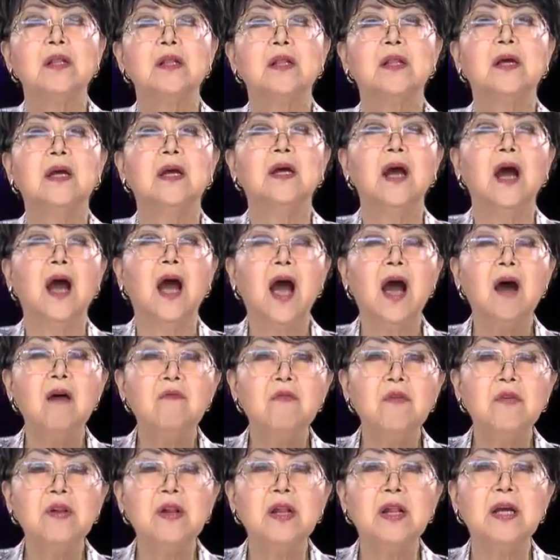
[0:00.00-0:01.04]
the
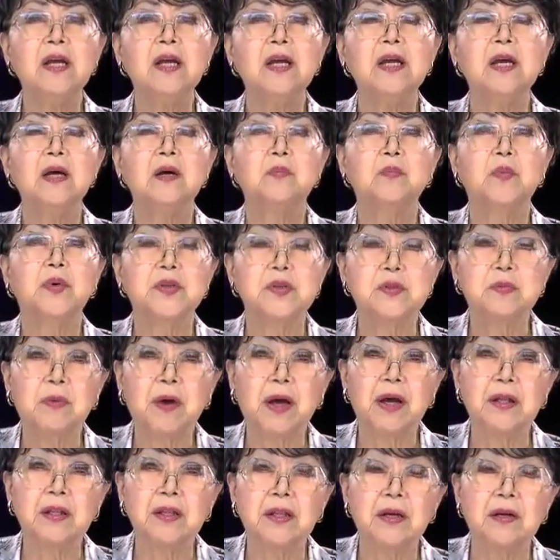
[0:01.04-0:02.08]
heavenly
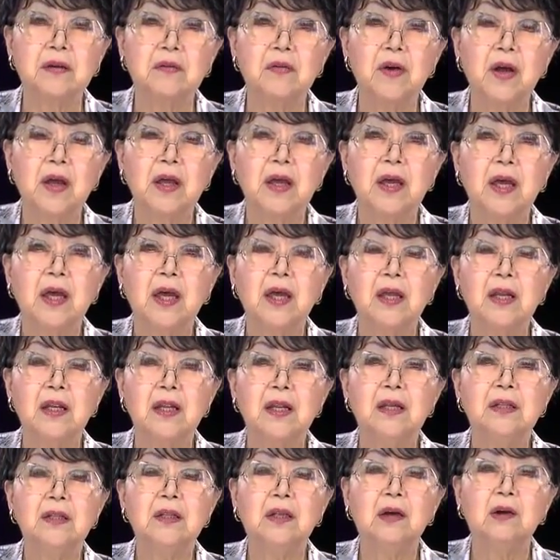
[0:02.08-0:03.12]
perspective and
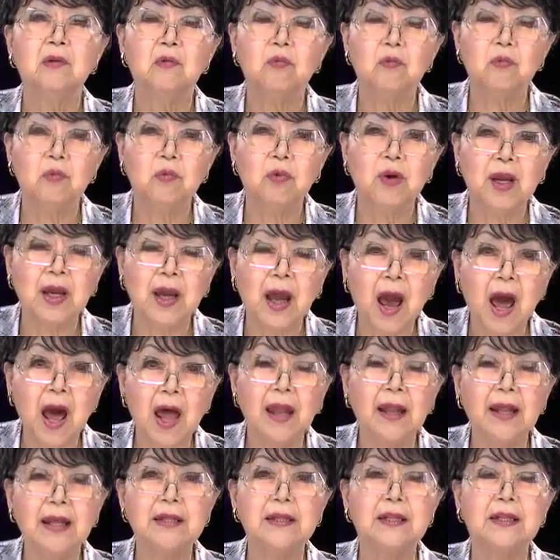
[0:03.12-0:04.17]
uh, the
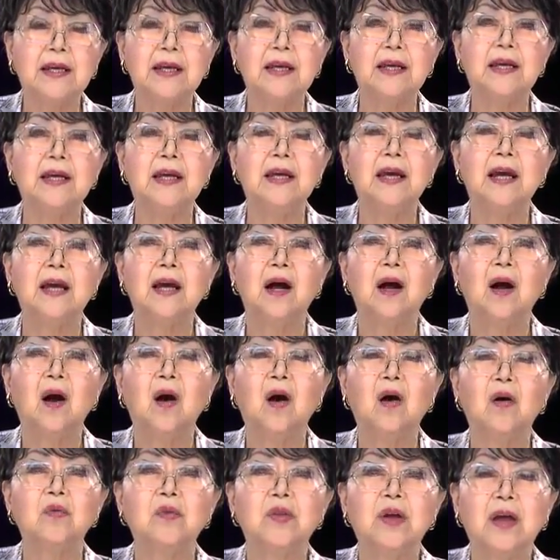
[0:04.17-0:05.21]
reality
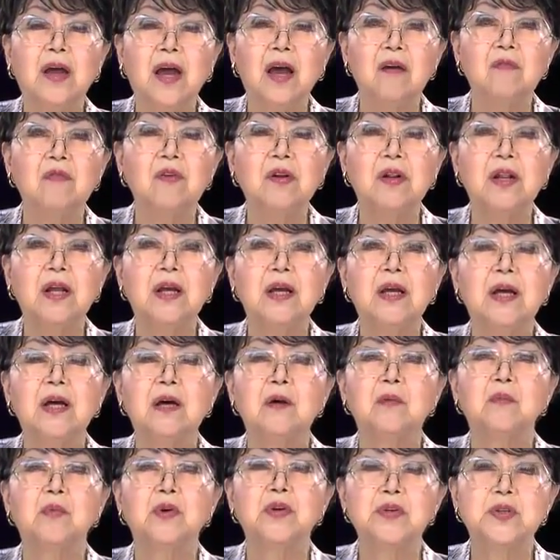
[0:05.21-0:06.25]
of the heavenly
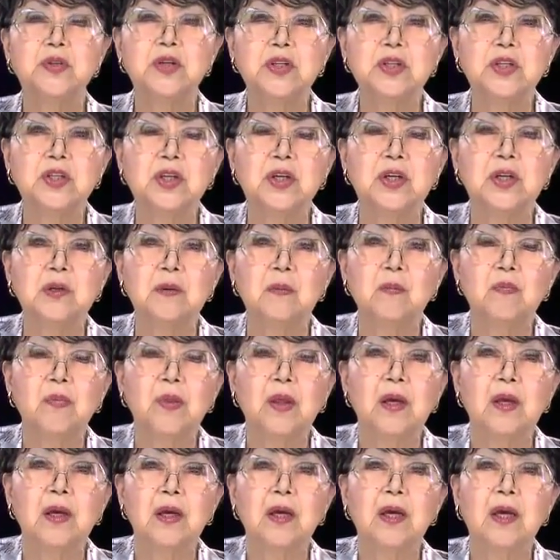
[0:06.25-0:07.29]
position
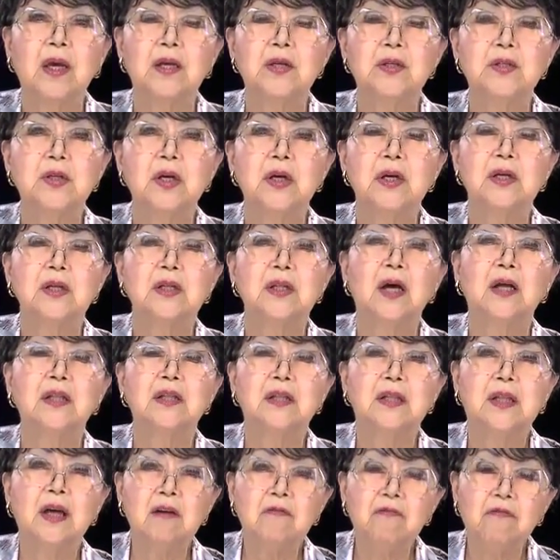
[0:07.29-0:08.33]
is a
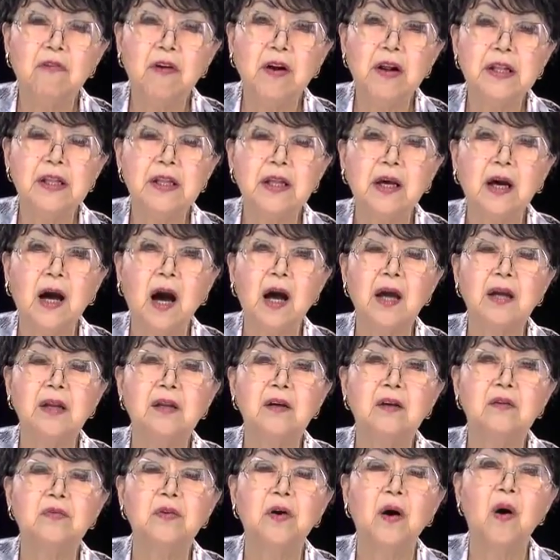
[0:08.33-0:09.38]
different kind
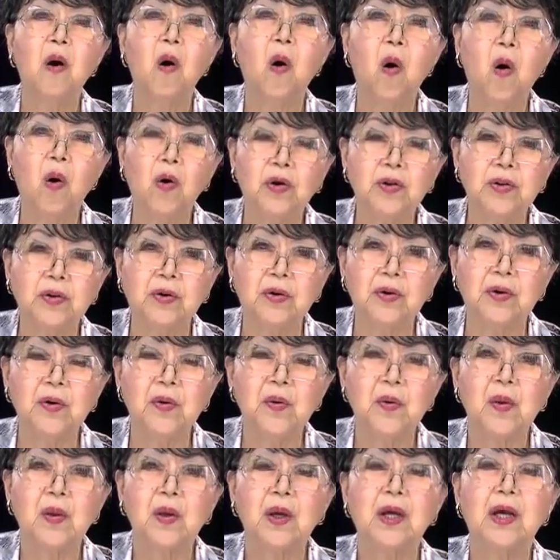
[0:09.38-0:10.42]
of order.
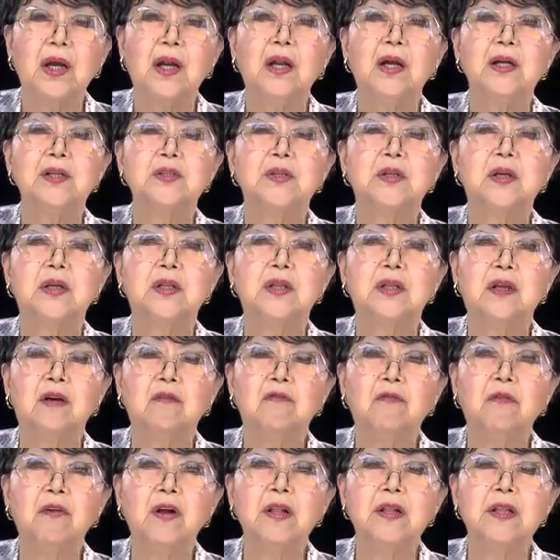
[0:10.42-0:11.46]
It is a
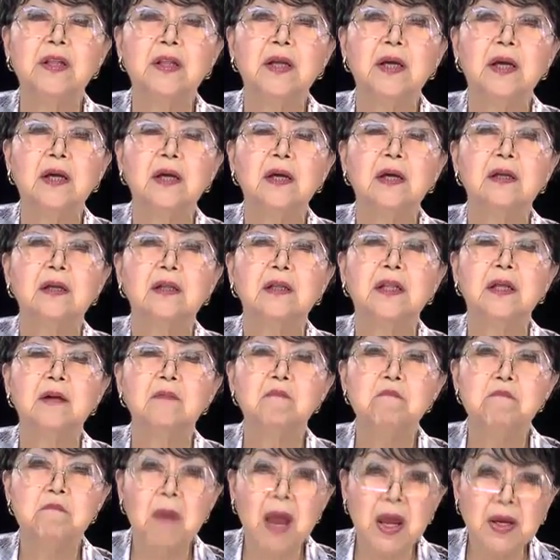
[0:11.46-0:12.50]
different
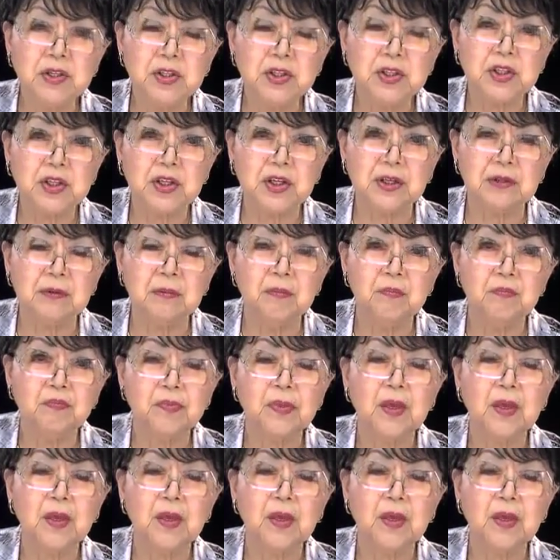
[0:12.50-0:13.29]
dimension,